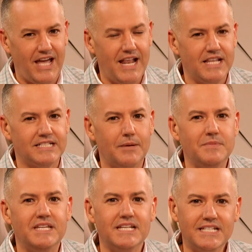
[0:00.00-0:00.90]
that some
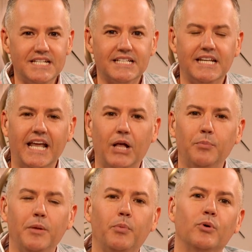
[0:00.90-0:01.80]
distance can help
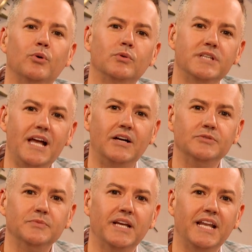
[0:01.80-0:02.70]
people cool
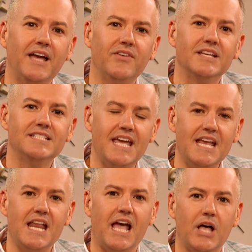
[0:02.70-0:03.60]
down, and having a
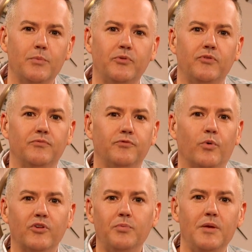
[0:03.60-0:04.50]
date helps
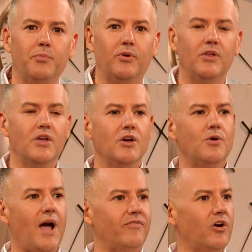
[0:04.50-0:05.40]
force people
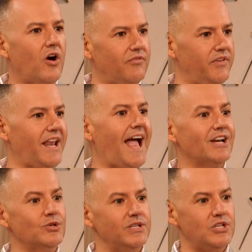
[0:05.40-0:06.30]
who have a conflict
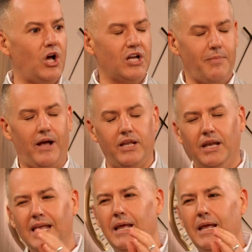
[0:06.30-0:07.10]
actually talk about it.